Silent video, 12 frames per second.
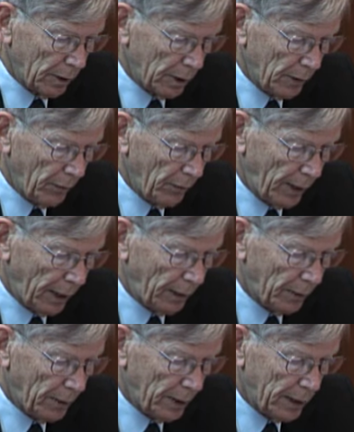in that
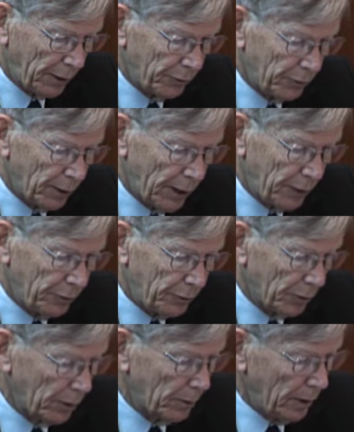the
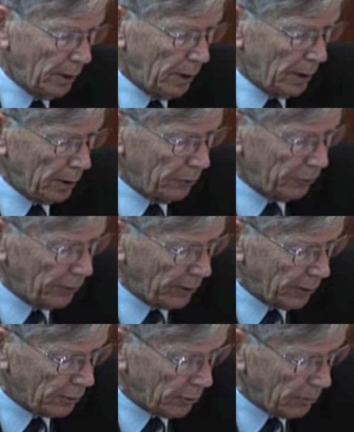cancellation is
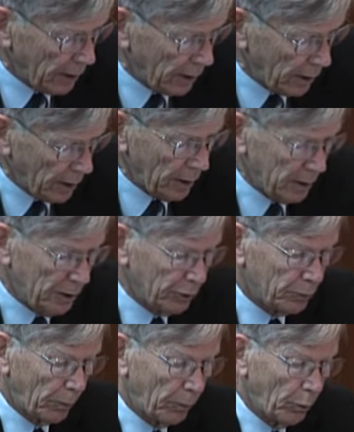said to be a
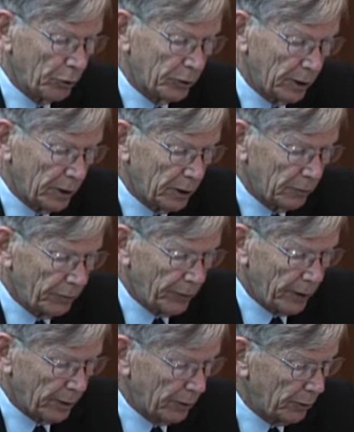disproportionate
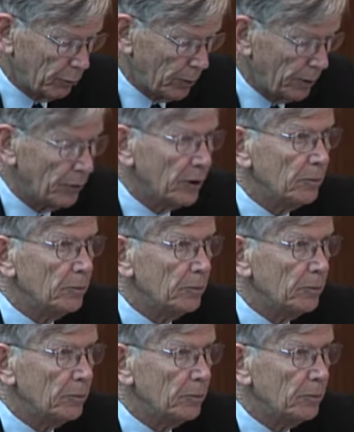interference with the